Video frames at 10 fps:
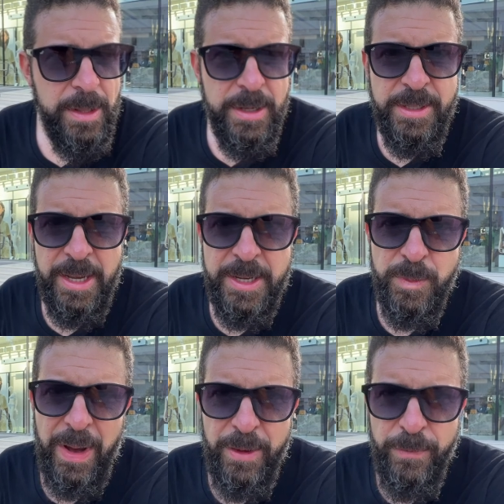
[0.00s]
This is
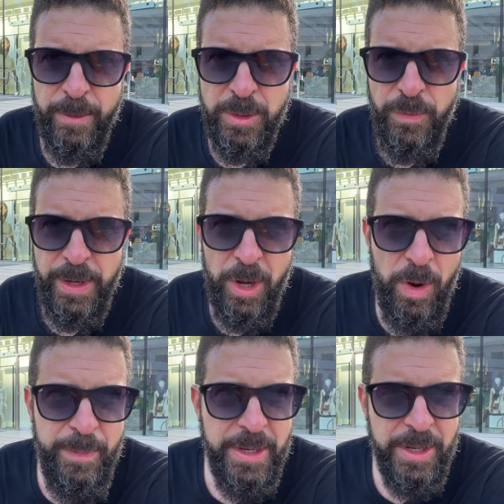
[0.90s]
my first video
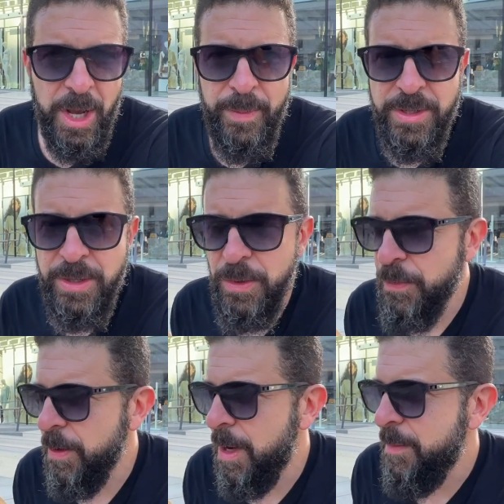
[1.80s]
update coming to you
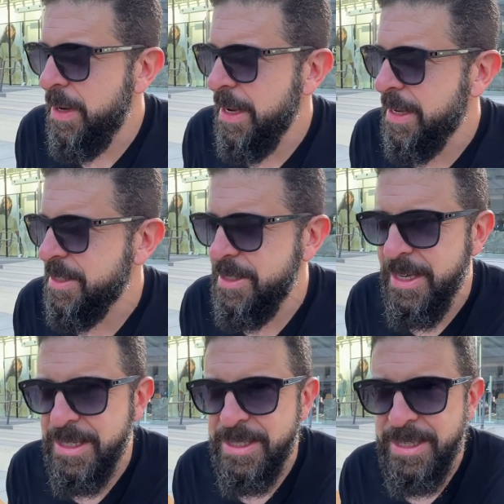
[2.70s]
from
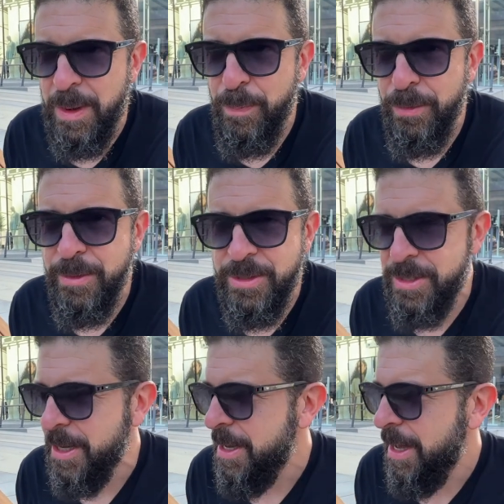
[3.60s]
Nicosia, Cyprus
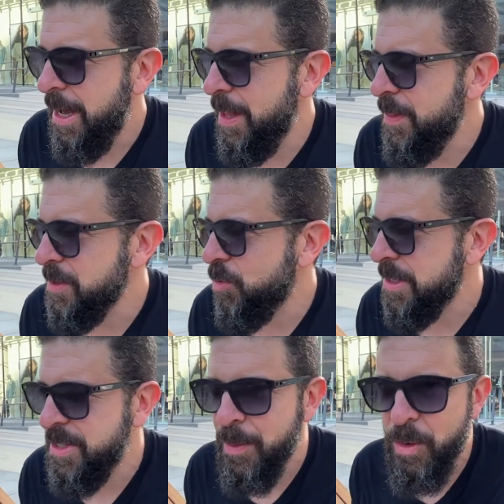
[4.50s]
on this
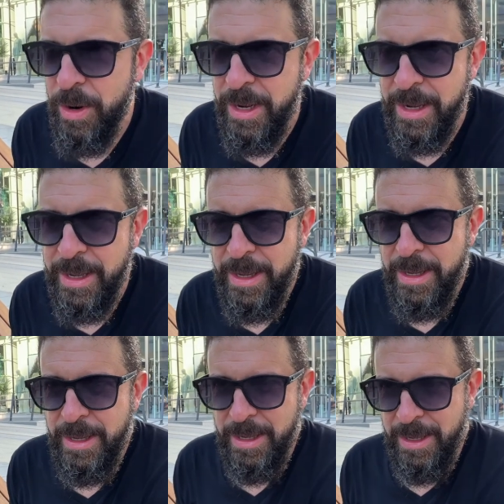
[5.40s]
Wednesday morning.
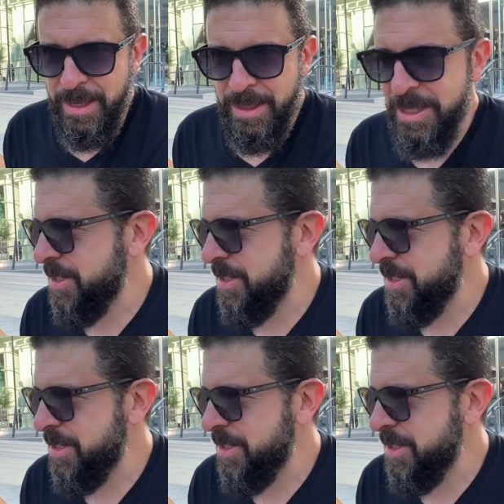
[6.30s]
Let's